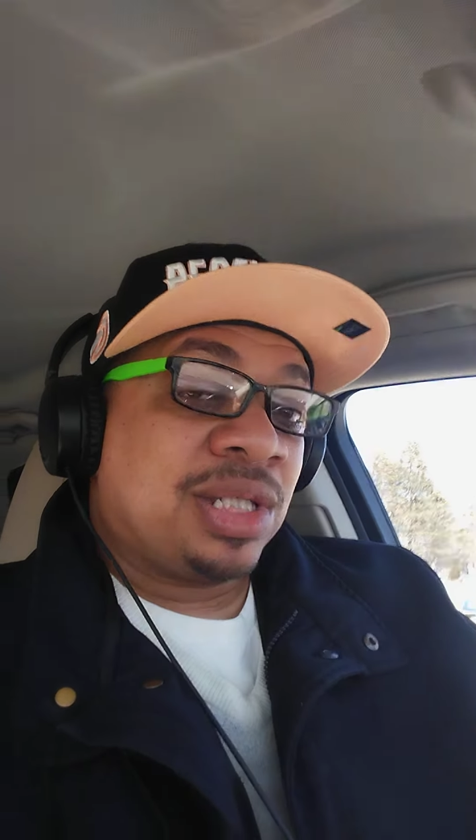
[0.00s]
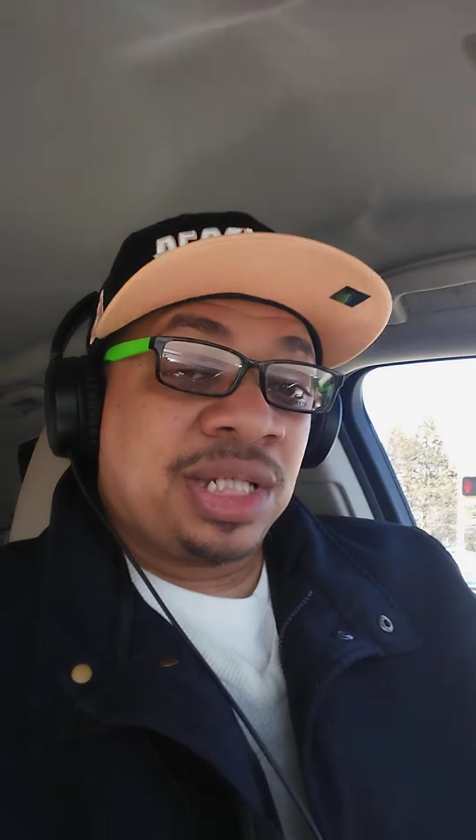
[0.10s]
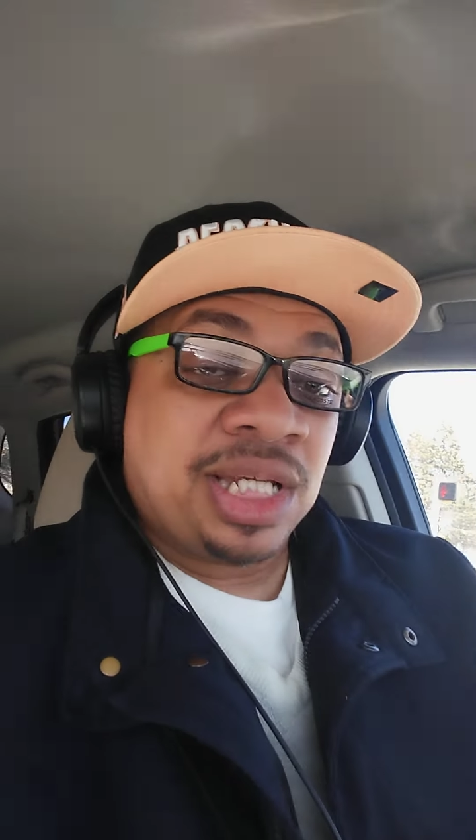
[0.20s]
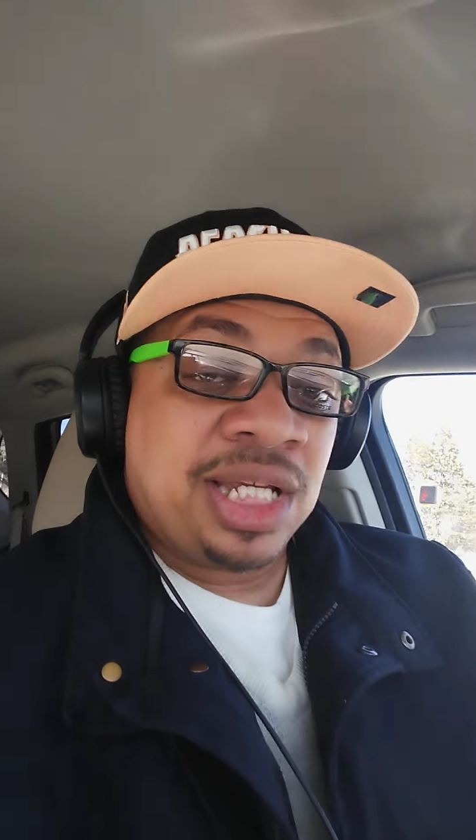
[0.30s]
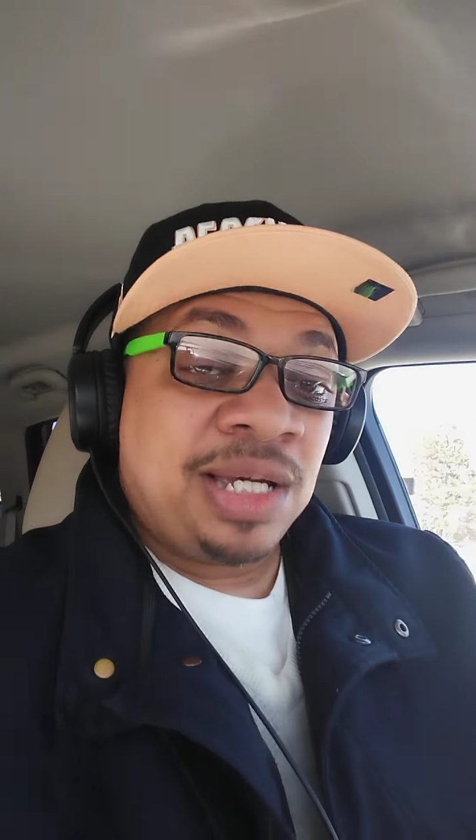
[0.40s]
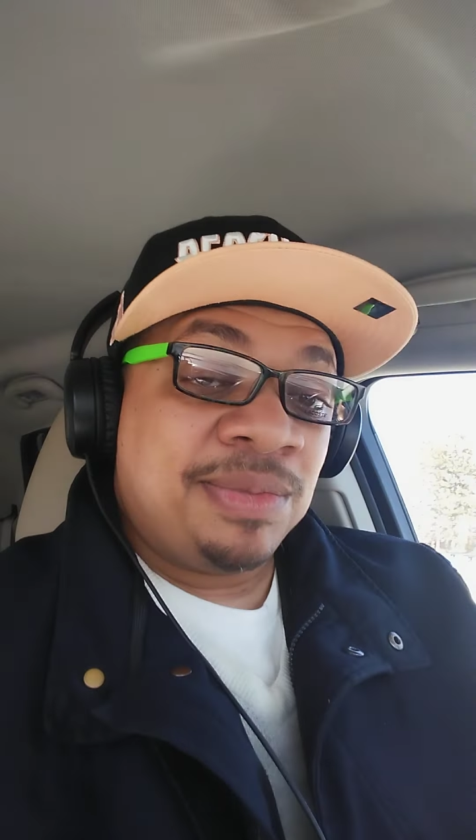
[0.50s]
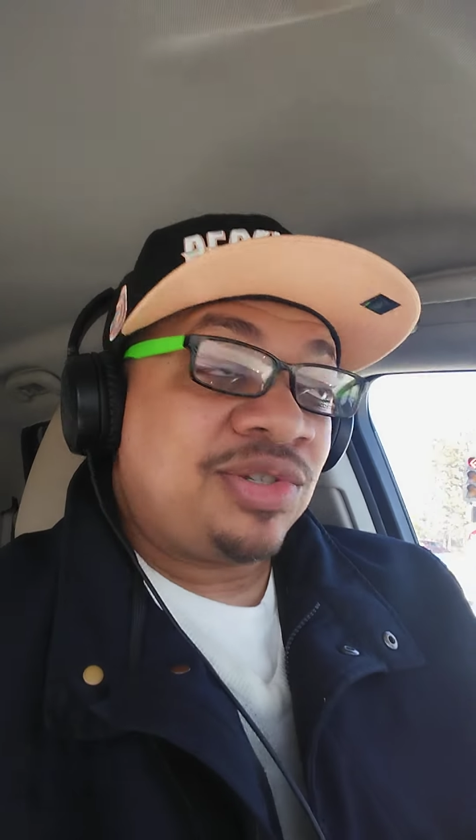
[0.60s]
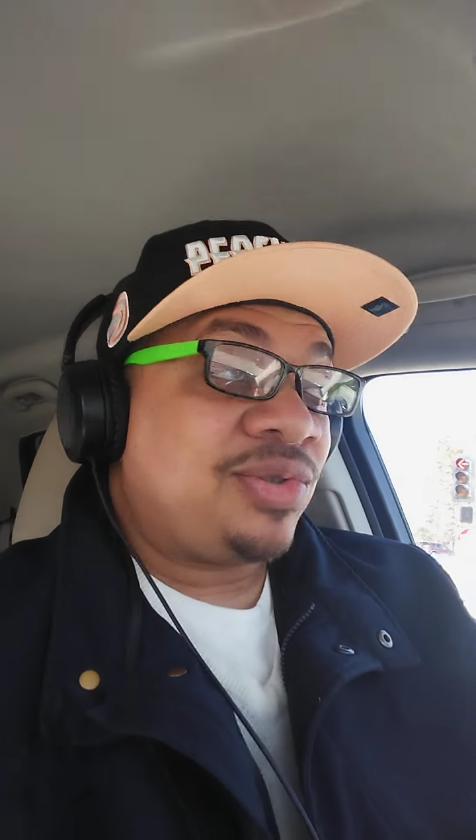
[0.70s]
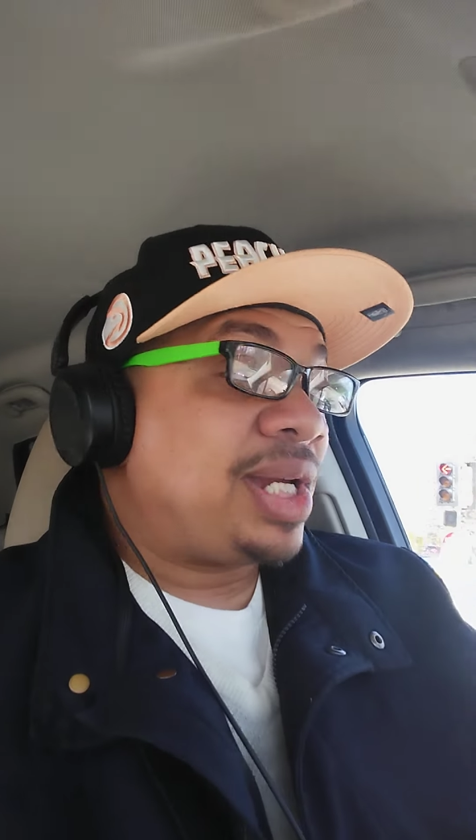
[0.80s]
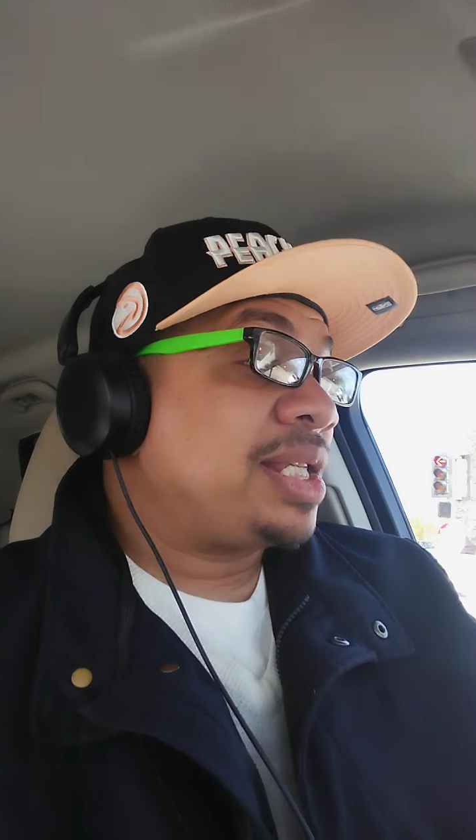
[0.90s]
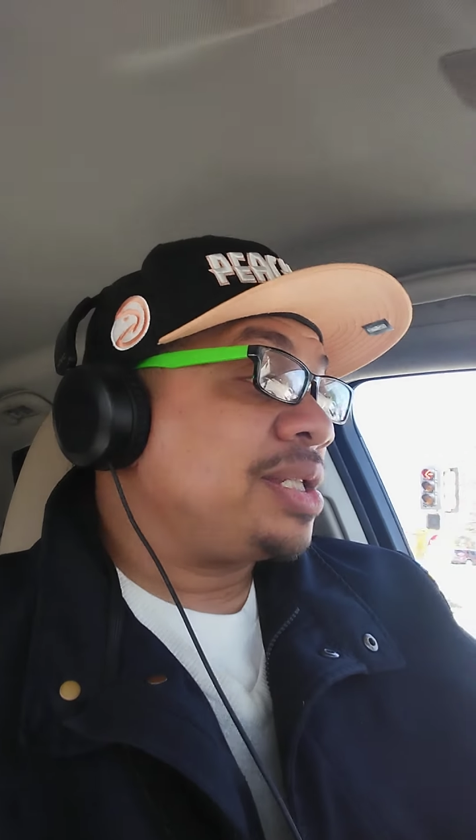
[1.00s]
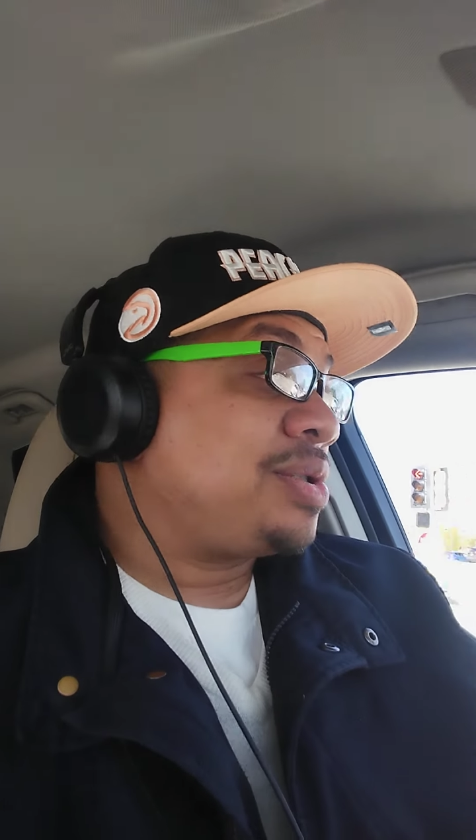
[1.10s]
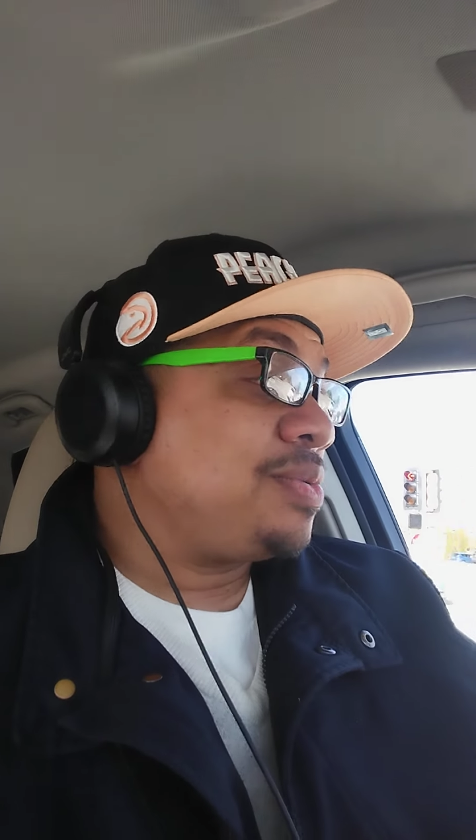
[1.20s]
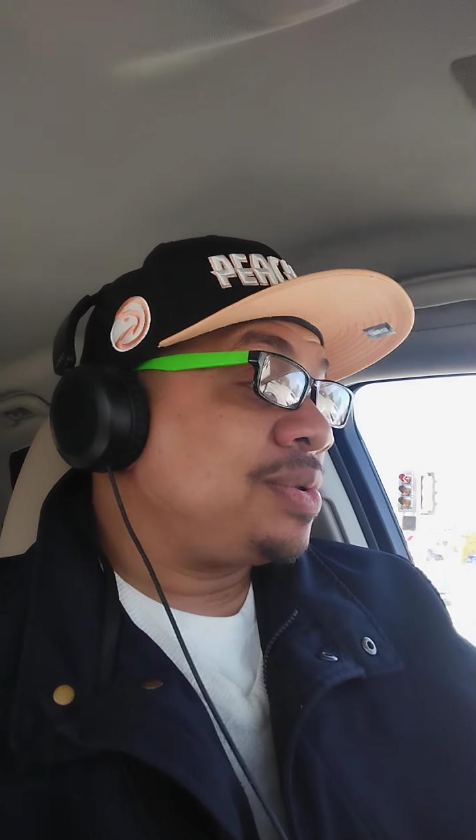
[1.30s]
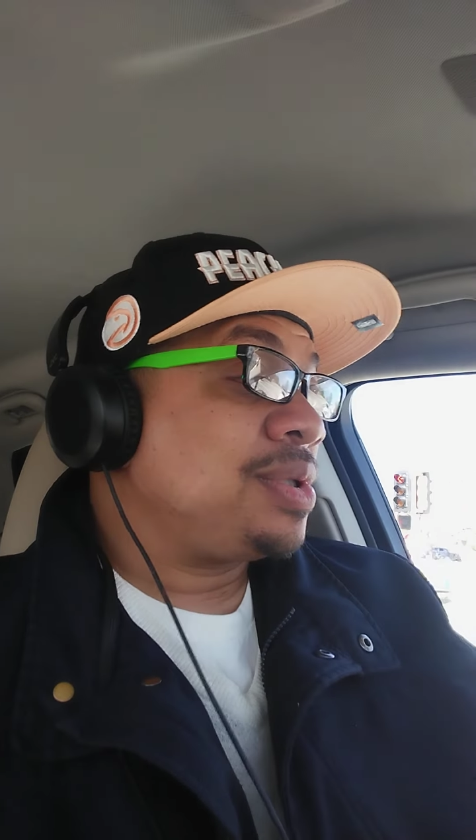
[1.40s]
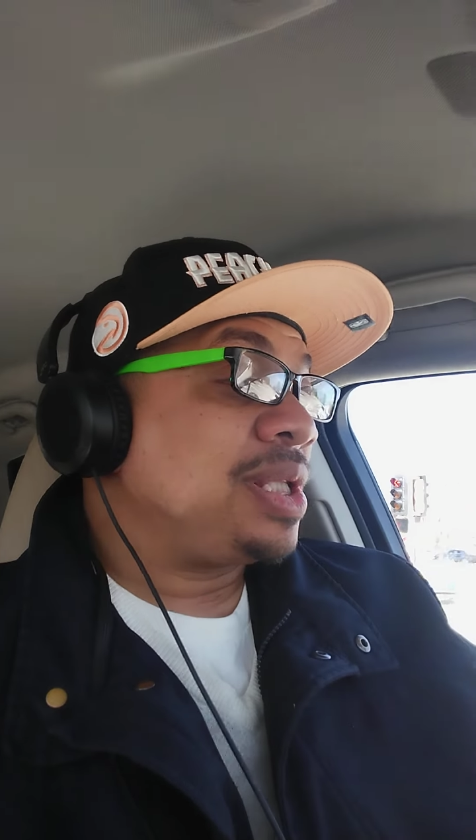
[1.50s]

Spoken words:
to say I'm attracted to her.